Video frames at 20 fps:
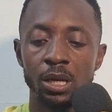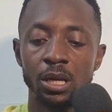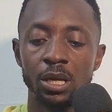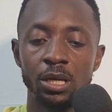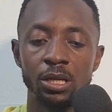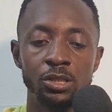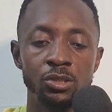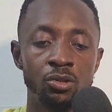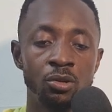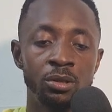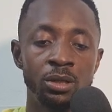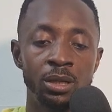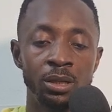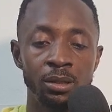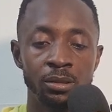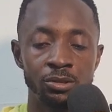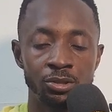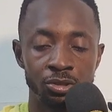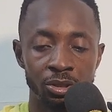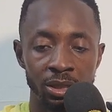It's on
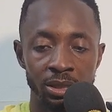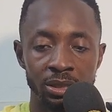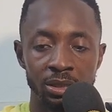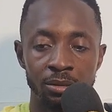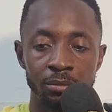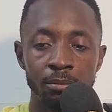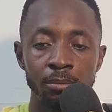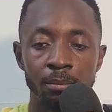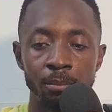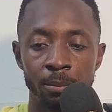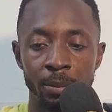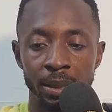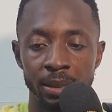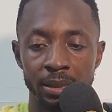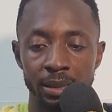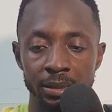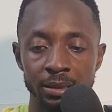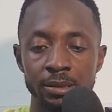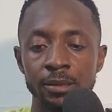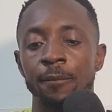a trending
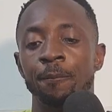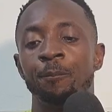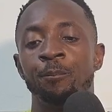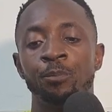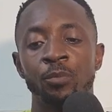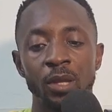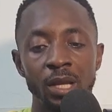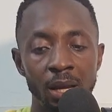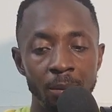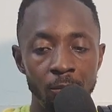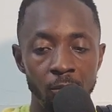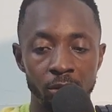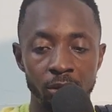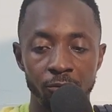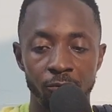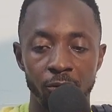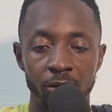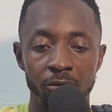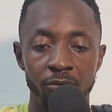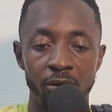market. I'm looking
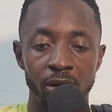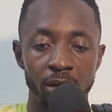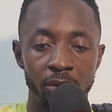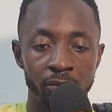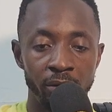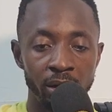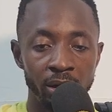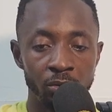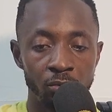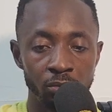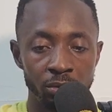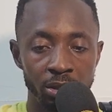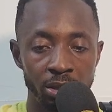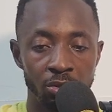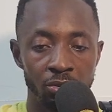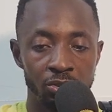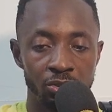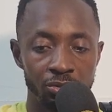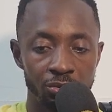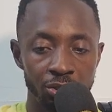for a very, very good
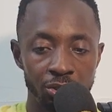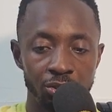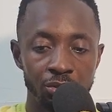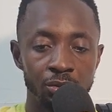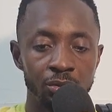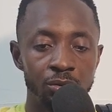illustration